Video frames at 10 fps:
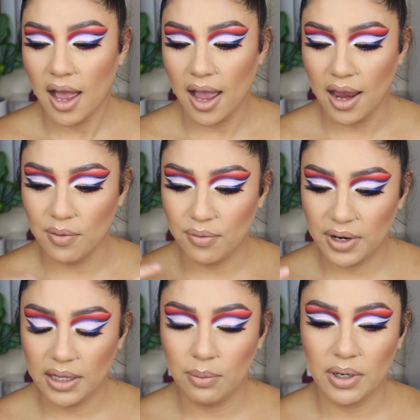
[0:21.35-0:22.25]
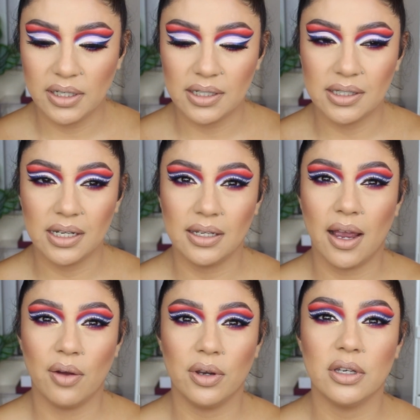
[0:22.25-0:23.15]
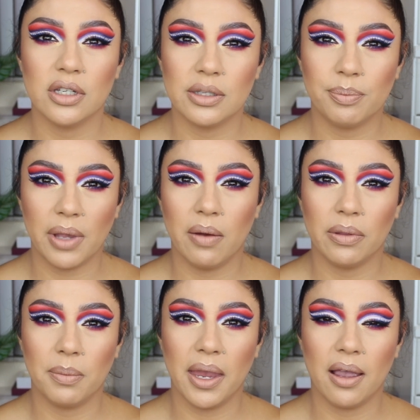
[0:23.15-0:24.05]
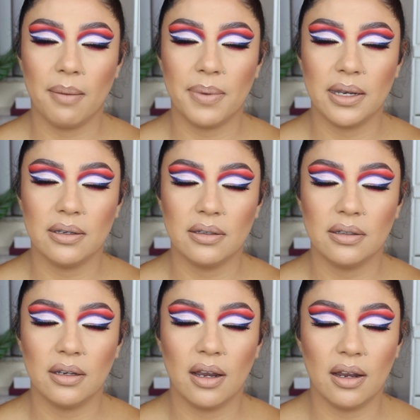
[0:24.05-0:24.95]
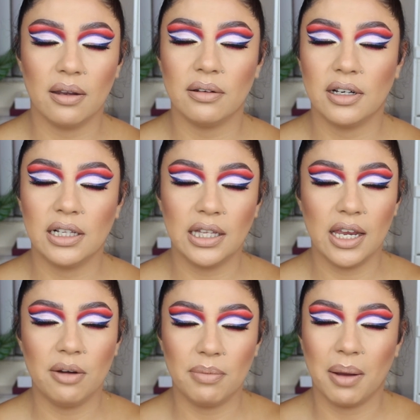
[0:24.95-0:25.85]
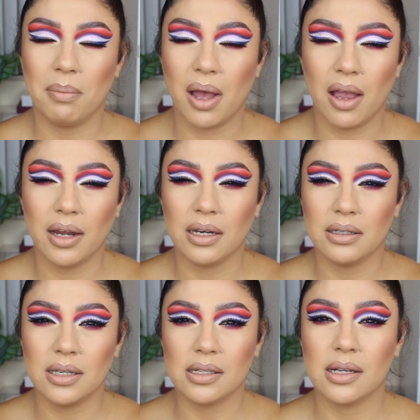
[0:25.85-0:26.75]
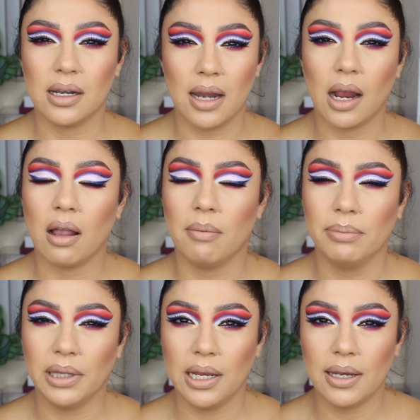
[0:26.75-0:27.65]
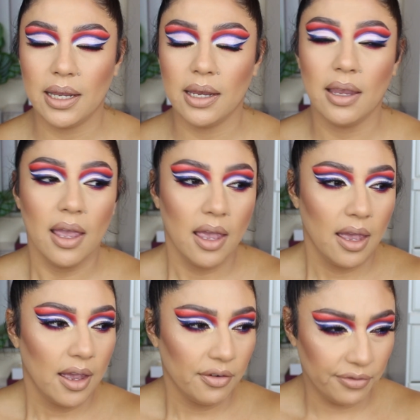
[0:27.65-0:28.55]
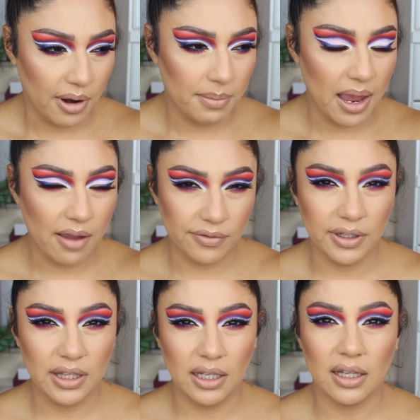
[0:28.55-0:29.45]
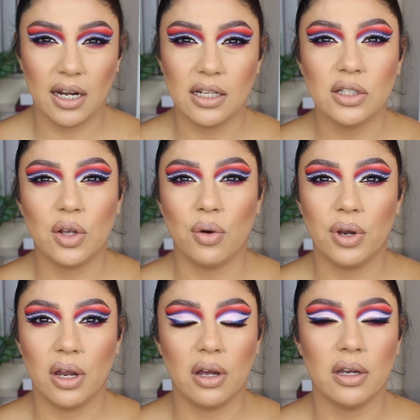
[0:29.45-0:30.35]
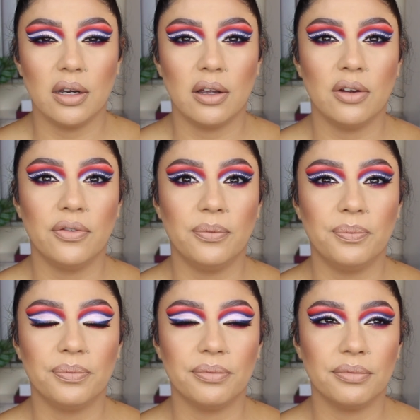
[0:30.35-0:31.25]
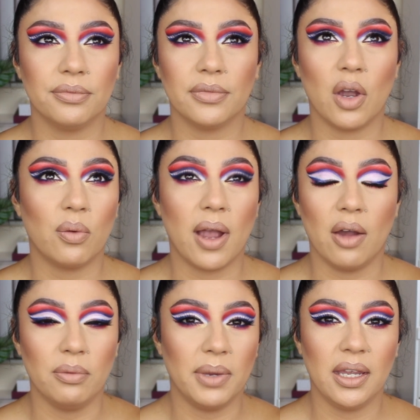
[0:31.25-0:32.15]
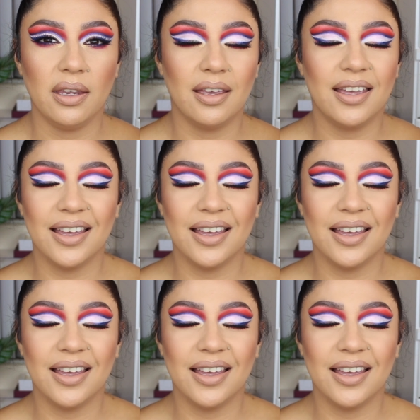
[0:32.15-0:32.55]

I really wanted to sit down and just play with makeup and clear my mind and disconnect completely from everything that is going on around me.